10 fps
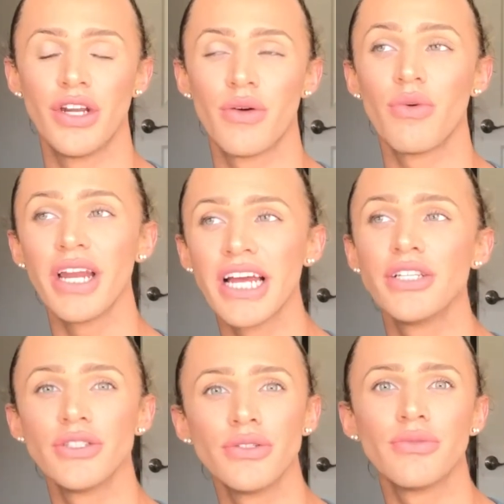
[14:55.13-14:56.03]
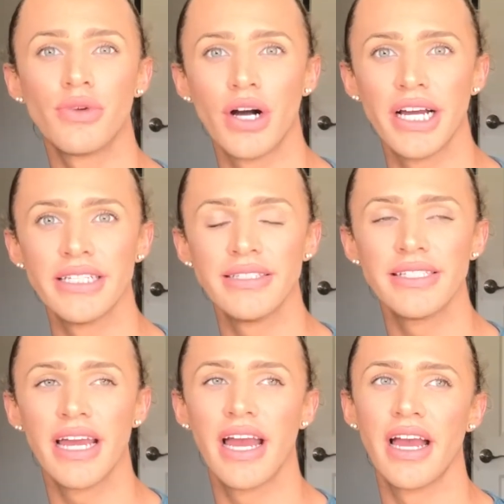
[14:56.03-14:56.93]
you know, what I do
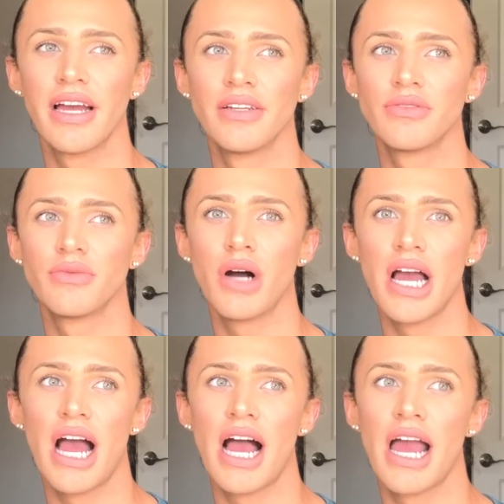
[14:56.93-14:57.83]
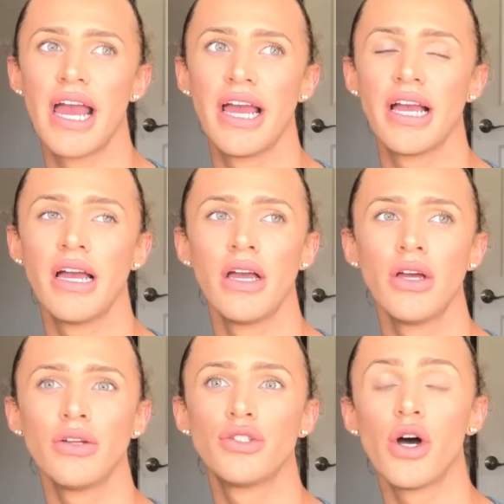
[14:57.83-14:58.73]
want and what I
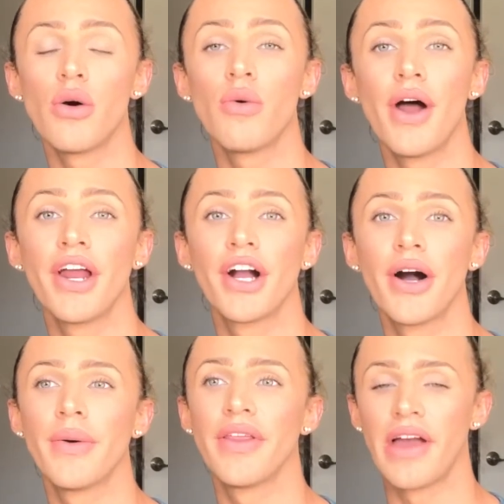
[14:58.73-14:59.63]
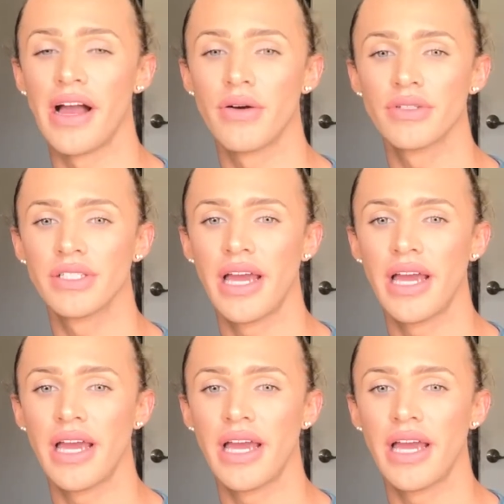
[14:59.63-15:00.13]
don't want to go without.